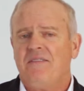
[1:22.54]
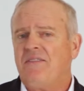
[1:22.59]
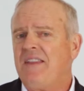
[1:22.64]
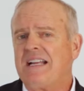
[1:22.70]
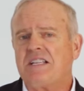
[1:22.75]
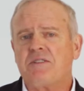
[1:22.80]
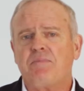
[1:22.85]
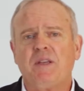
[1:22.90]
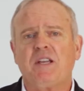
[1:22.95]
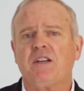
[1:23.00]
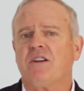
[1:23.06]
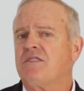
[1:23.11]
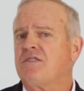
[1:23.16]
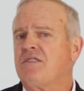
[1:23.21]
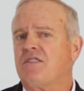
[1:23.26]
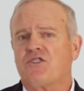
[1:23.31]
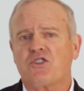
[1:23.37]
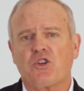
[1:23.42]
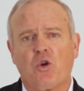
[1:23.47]
That's because
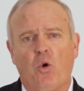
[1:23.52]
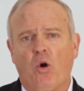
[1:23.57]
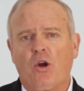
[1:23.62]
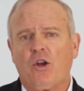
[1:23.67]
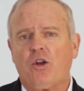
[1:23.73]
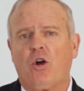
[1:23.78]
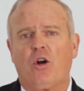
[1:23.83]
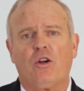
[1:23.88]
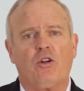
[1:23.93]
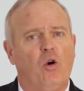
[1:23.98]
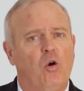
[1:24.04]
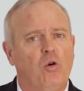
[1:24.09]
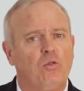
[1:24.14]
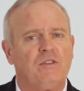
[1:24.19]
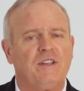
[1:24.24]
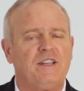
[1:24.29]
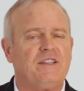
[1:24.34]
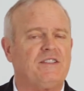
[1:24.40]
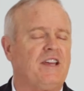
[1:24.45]
the scorecard
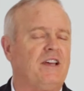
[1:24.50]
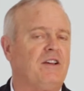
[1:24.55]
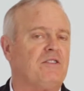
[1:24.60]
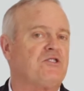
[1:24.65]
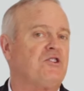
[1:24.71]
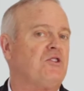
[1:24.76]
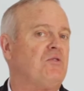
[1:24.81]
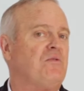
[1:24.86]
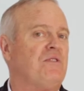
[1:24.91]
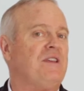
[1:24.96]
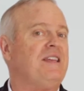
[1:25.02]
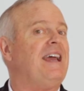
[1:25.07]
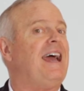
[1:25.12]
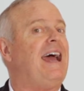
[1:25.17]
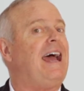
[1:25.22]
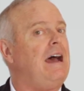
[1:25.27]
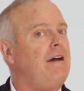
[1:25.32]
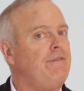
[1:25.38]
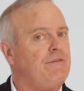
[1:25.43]
only tells you the
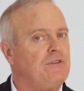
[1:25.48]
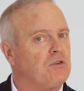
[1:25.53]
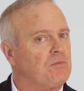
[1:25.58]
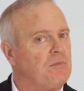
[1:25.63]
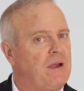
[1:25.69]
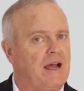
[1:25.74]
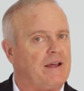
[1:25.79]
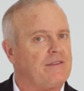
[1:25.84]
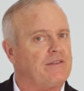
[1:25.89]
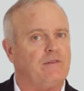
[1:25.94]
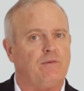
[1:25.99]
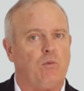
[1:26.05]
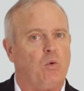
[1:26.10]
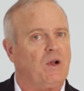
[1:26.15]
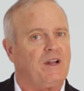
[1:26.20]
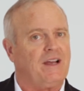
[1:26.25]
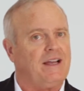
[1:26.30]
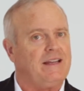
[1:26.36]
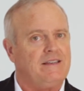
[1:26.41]
aftermath of
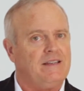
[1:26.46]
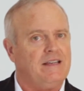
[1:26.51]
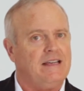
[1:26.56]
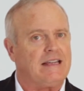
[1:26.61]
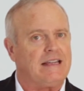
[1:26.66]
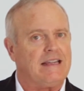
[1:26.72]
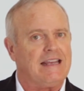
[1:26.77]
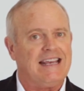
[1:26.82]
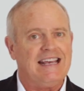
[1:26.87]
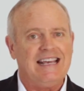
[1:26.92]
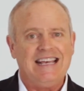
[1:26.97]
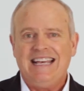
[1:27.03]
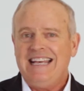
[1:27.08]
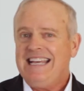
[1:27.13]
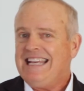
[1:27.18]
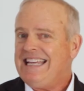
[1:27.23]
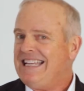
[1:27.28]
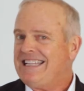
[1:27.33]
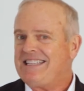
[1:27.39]
what I did.
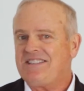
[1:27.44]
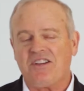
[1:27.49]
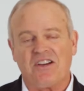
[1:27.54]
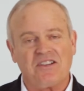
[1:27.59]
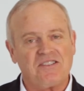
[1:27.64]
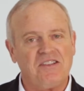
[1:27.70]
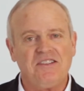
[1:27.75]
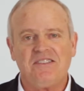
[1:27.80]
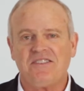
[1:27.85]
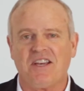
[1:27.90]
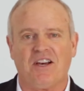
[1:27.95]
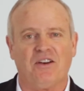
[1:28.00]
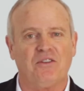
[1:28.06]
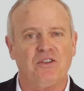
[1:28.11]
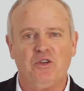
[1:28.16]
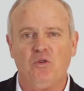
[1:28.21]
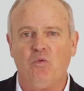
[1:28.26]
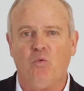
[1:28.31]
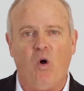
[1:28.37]
It doesn't tell
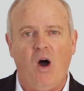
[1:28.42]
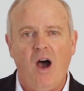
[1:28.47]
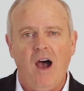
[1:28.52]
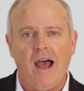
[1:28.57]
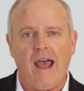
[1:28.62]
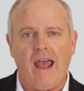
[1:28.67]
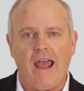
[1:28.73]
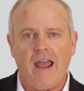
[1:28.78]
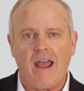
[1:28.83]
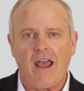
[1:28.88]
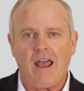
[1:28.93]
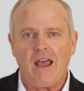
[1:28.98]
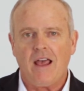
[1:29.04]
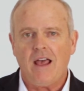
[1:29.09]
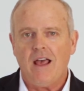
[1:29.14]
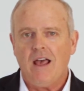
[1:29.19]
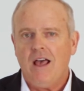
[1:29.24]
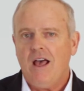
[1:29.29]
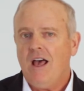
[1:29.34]
you why.
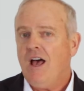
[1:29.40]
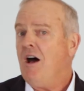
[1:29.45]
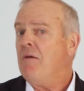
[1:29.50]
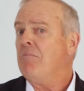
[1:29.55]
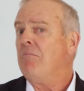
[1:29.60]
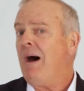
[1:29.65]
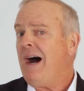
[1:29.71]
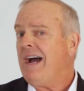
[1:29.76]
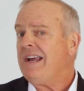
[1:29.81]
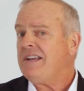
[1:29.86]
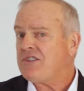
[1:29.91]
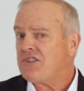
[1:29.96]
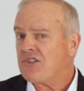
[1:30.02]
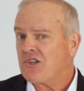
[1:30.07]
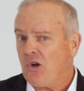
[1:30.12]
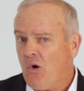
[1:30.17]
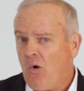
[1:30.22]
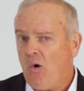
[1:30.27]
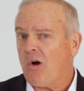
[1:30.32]
My
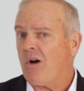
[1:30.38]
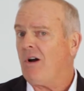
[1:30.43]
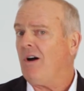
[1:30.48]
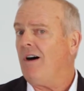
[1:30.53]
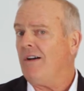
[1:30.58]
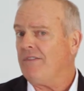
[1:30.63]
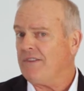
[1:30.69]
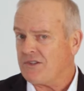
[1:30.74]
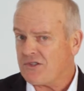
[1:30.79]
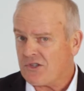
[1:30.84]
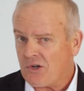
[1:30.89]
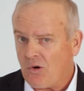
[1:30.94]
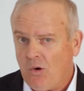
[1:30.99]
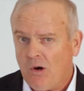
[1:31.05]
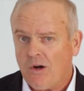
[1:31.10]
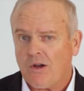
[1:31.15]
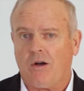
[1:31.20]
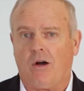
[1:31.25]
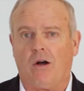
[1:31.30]
score on the
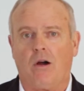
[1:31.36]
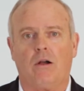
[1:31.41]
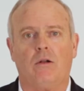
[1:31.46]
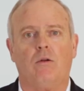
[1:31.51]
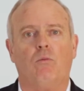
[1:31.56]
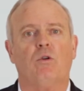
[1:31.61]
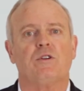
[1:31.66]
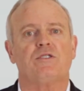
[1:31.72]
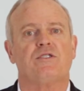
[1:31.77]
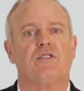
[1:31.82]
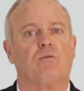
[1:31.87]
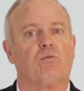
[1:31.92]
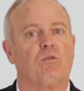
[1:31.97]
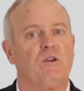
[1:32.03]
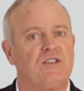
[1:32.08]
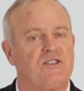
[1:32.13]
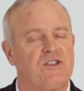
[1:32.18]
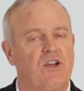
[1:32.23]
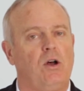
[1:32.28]
scorecard was the
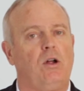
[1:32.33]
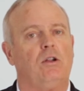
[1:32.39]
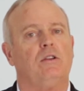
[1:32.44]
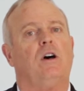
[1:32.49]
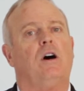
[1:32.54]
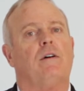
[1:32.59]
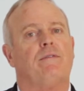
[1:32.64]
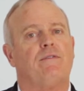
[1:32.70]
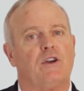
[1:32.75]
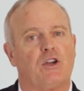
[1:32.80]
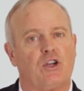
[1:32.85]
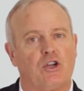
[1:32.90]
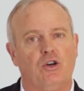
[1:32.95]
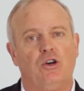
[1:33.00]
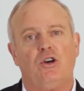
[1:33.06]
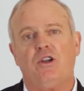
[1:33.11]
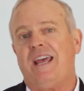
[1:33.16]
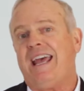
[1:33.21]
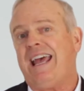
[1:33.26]
result of the
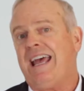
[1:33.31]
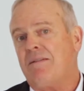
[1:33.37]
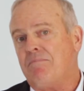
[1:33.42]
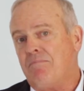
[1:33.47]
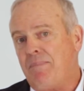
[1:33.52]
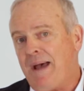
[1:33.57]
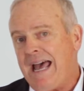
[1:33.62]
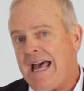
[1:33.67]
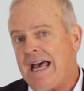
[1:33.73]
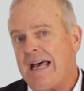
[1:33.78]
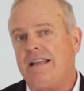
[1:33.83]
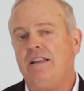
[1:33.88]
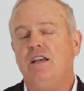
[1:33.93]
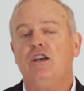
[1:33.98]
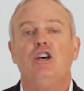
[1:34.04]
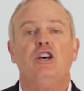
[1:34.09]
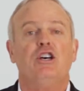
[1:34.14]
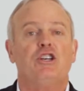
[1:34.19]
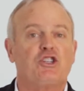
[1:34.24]
good and bad
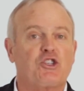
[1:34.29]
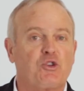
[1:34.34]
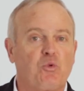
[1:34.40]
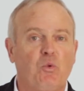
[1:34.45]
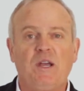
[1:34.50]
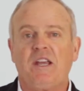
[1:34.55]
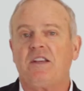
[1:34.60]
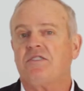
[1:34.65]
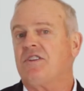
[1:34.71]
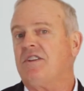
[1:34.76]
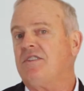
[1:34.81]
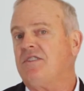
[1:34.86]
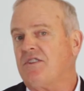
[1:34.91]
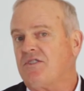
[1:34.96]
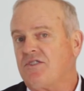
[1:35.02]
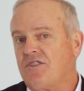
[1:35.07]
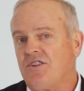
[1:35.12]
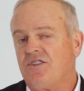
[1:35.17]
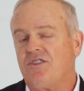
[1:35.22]
swings and
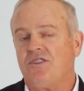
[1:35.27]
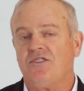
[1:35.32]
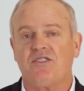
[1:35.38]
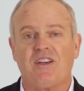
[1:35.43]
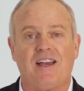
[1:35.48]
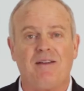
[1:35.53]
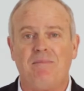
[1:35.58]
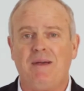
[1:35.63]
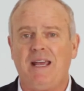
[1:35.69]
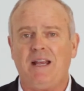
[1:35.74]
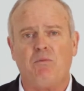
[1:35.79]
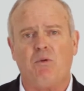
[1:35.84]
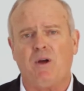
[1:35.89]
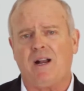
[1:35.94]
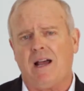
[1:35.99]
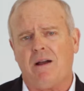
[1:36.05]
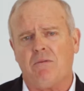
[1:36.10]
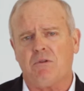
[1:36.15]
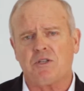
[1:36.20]
decisions I made
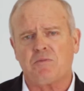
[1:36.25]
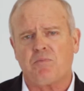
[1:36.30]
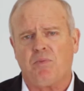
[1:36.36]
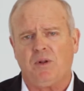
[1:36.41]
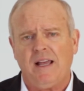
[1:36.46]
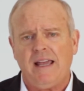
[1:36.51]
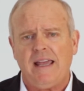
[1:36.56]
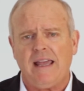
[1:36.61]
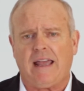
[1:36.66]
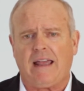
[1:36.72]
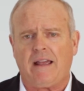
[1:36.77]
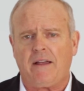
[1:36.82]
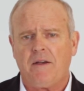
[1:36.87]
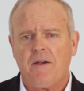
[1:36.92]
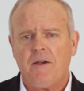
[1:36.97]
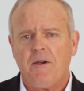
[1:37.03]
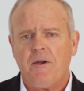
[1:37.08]
when I was playing.